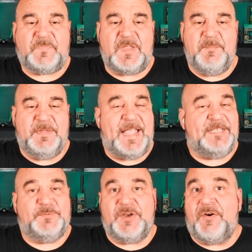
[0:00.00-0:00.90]
But
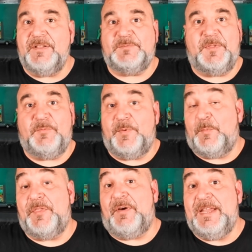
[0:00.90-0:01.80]
guys, regardless
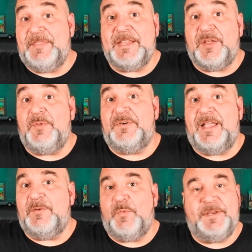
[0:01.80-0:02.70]
whether I hit that goal or not in 1